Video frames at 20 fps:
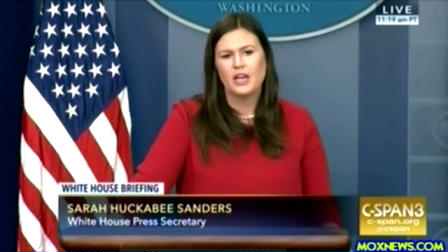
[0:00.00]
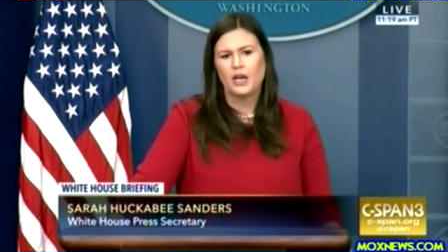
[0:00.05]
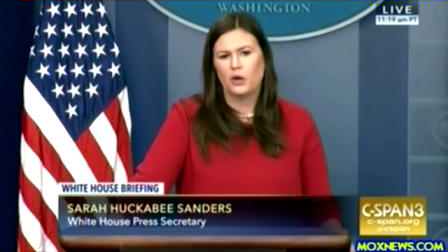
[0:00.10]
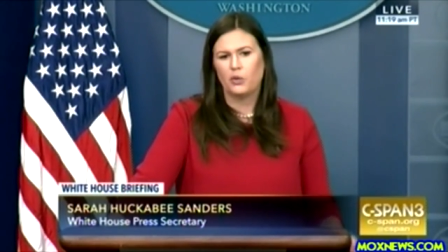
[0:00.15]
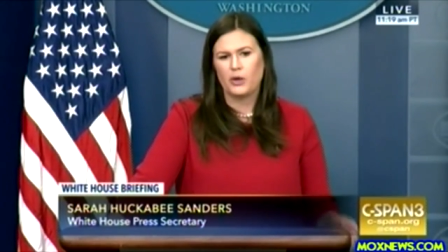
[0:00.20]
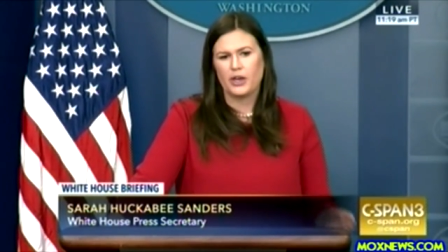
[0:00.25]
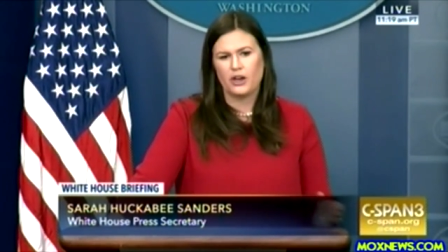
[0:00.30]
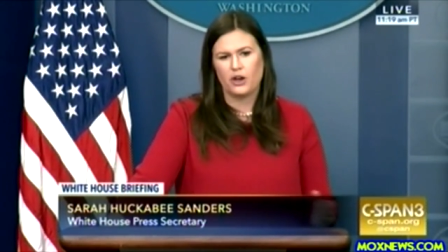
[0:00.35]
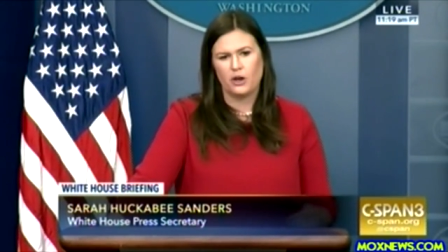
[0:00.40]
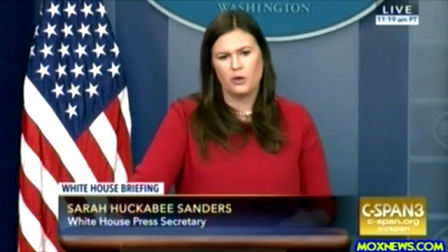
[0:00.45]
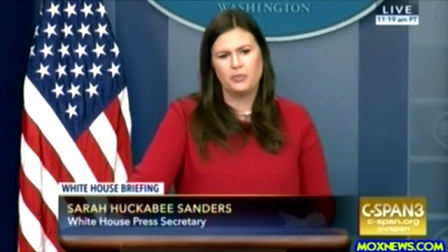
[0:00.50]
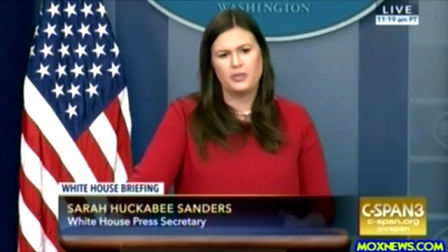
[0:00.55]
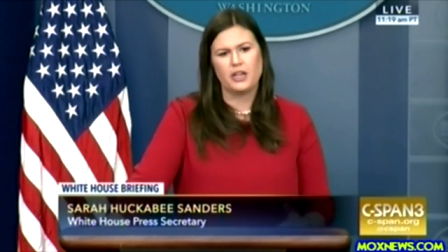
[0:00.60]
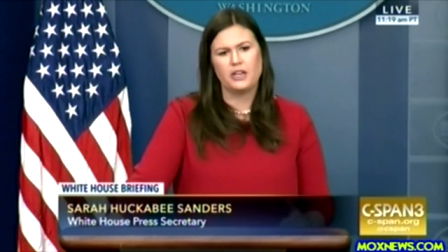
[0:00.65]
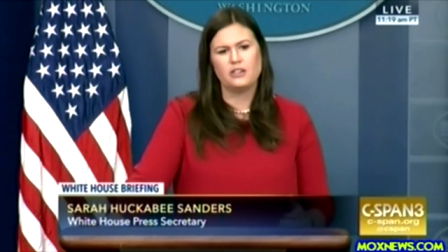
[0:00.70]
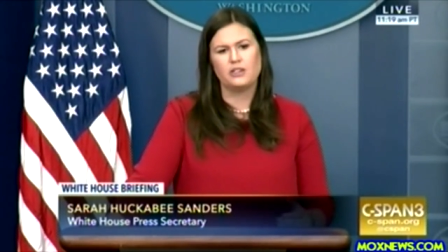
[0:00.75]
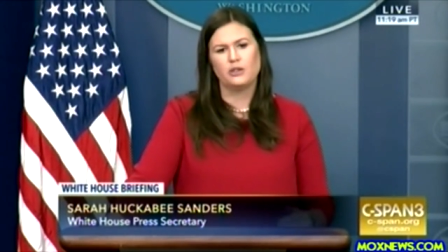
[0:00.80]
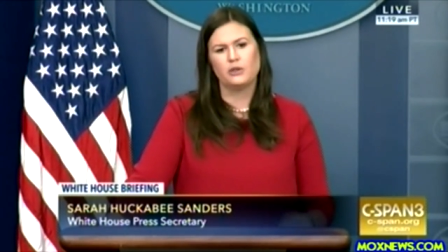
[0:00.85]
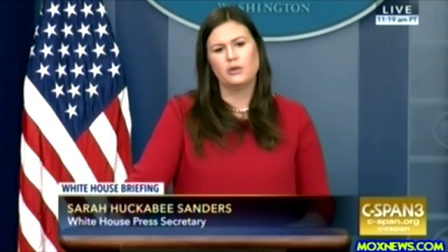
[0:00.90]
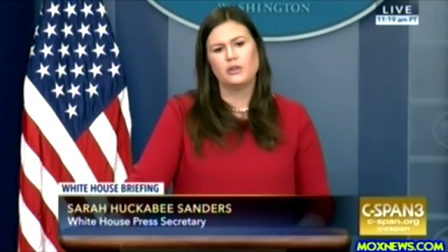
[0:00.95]
and we hope
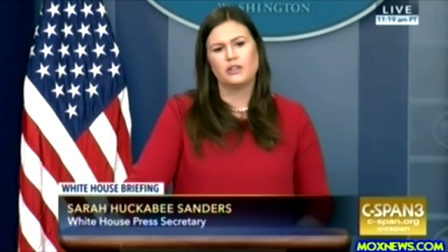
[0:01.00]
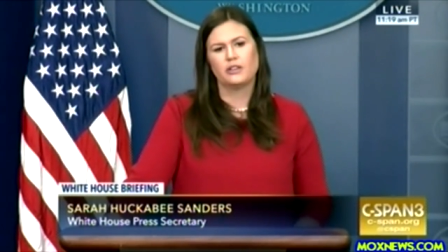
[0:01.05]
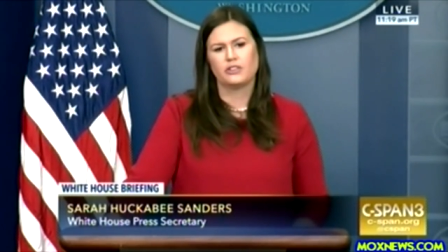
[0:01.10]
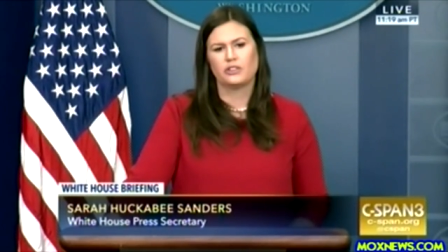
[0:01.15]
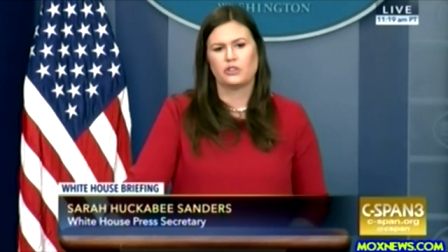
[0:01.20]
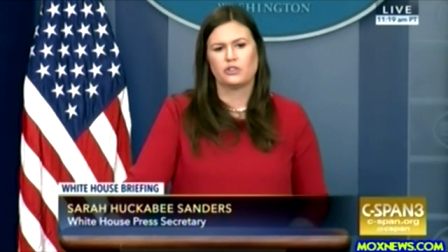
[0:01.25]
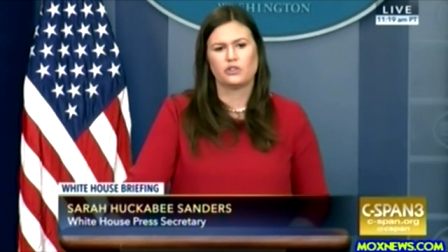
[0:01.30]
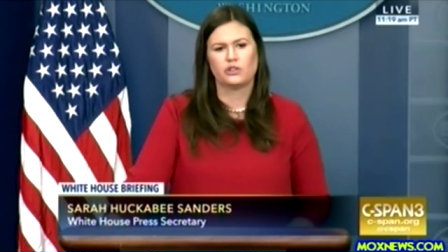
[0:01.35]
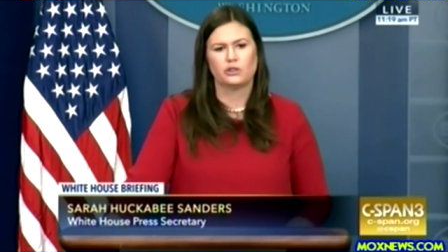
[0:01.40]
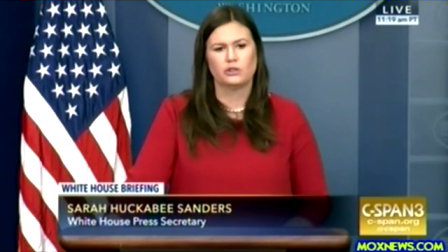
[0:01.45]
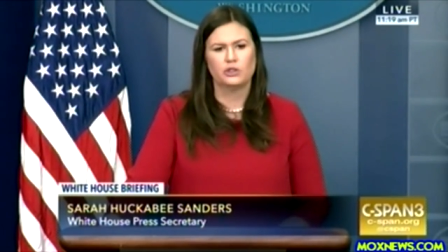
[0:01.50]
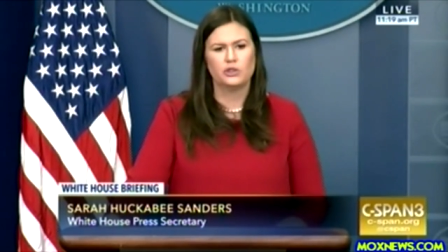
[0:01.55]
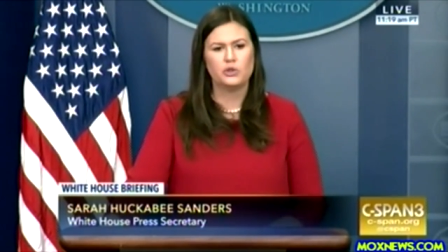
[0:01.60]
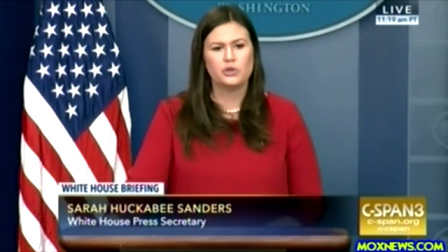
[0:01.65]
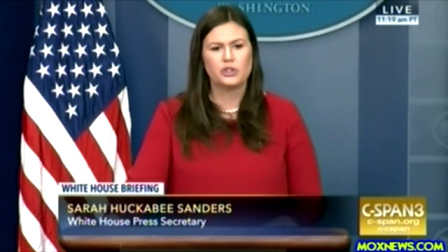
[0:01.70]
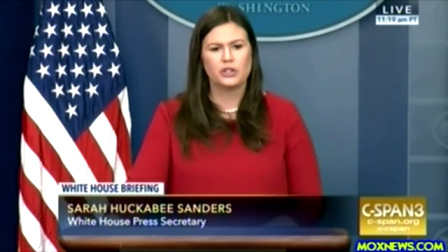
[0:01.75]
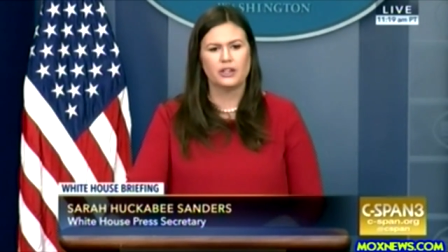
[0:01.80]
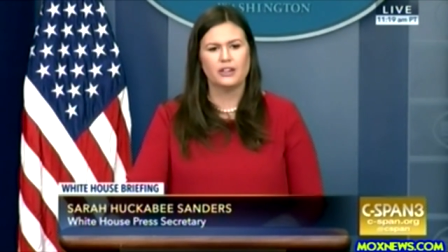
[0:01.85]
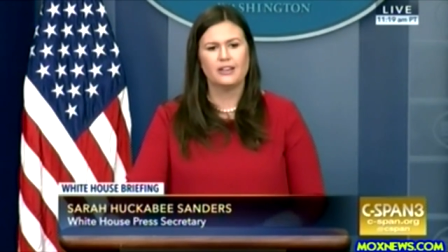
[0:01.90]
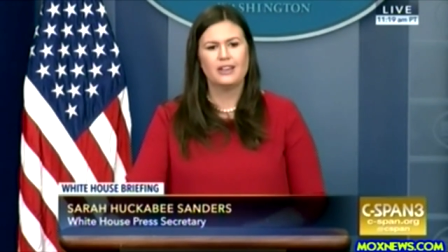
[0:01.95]
they do, and there's a
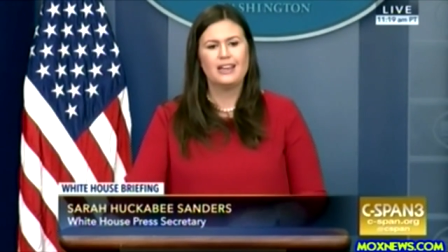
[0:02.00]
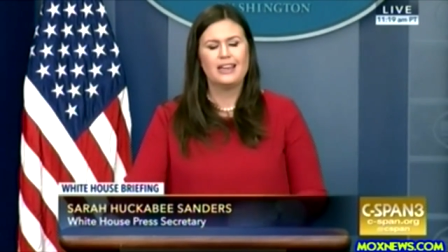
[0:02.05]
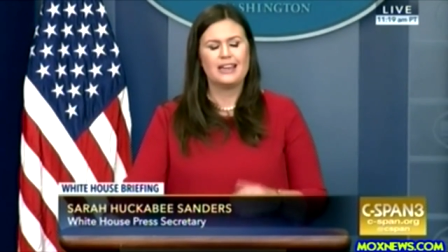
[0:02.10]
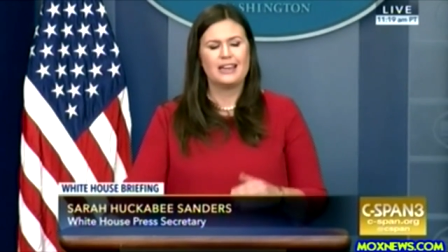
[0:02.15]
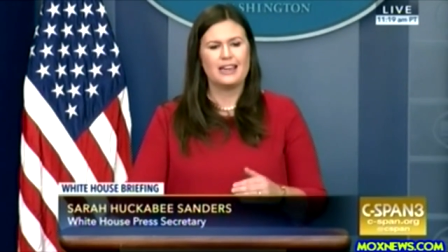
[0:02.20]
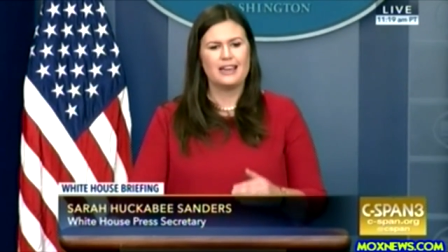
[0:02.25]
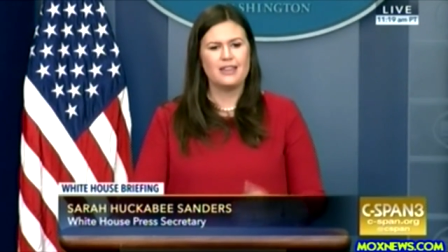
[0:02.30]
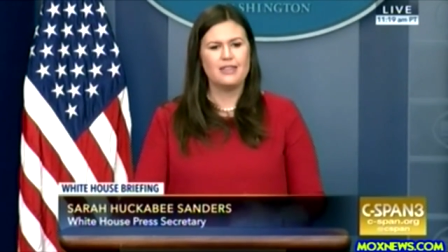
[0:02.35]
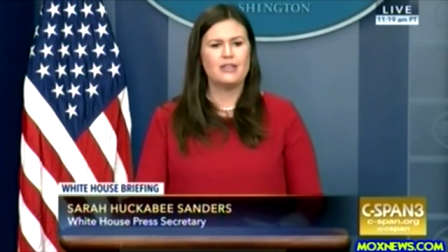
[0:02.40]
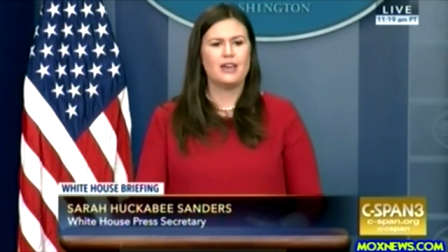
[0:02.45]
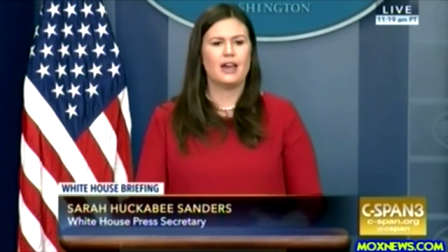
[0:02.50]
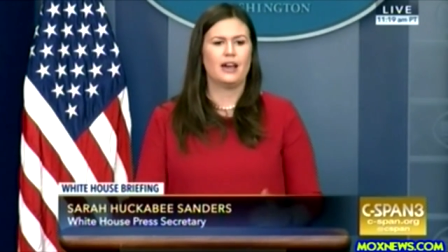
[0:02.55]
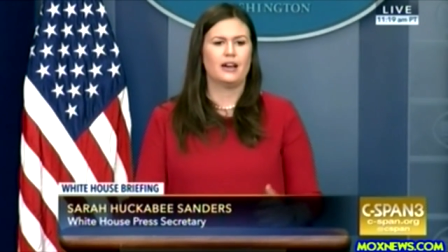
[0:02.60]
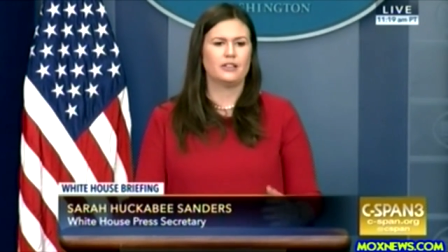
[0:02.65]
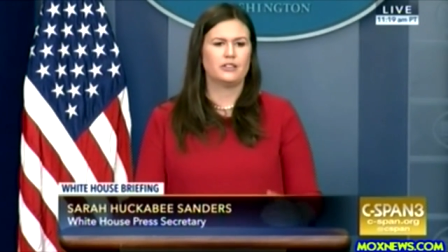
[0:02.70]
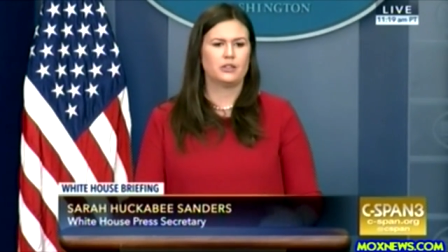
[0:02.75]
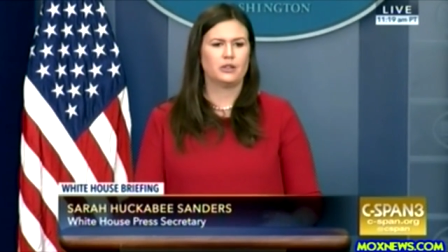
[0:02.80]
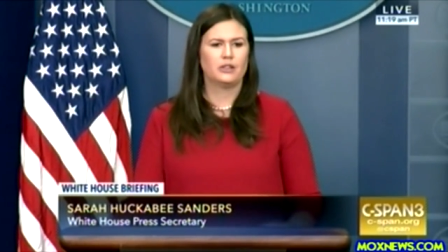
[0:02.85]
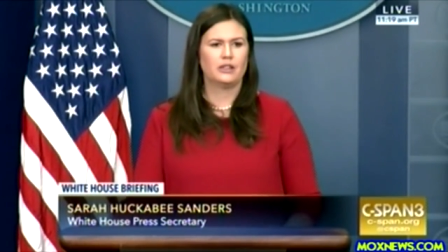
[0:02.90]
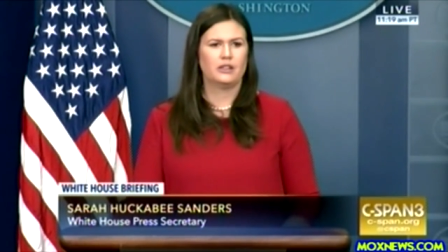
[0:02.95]
solution in
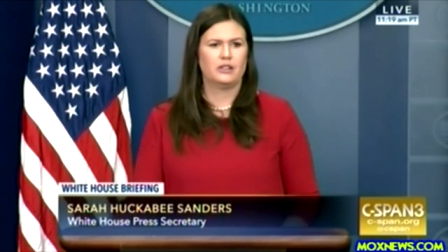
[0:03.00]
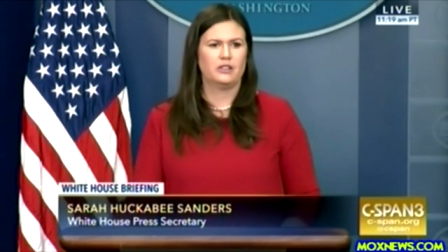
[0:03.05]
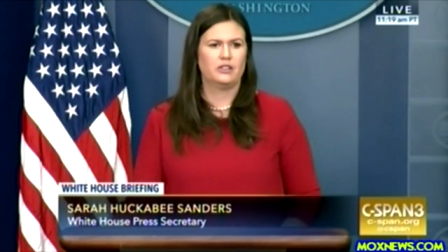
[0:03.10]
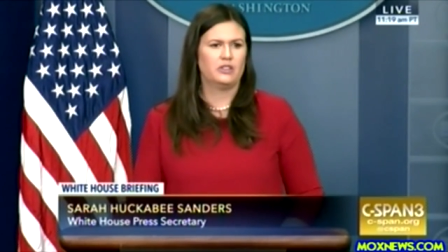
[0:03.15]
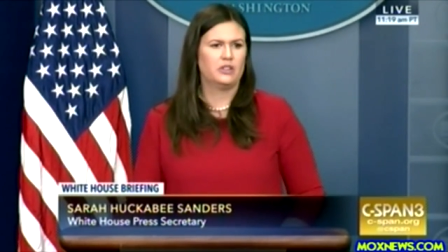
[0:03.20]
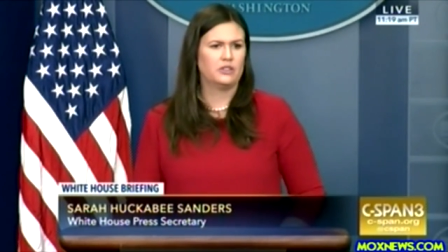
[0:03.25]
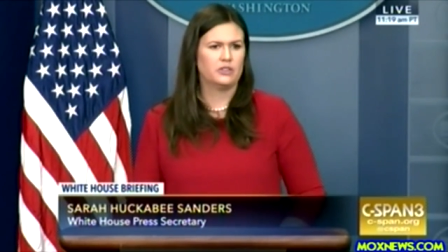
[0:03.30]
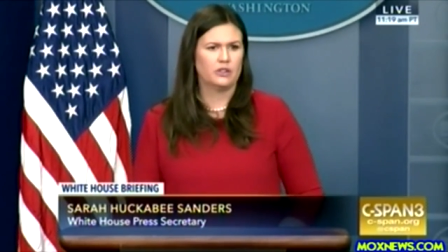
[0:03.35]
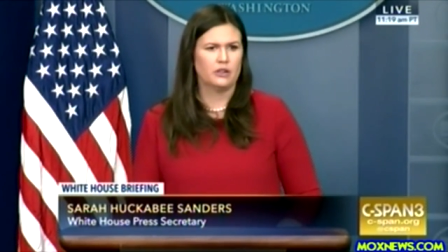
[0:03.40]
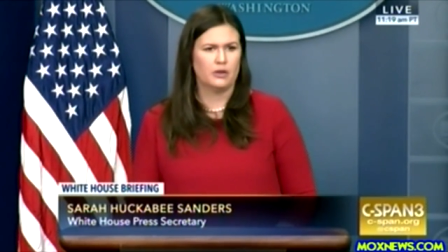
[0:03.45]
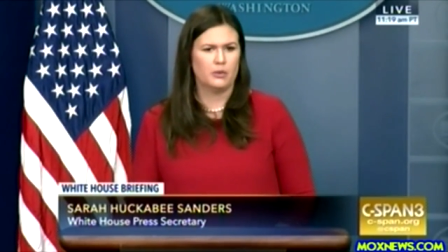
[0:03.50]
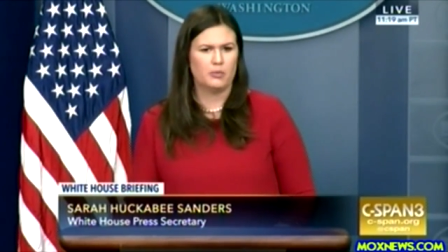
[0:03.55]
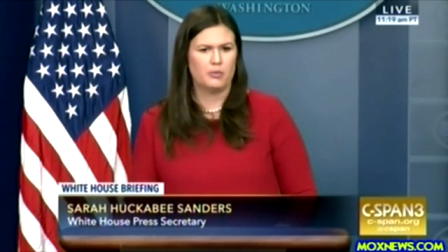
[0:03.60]
that so that this isn't a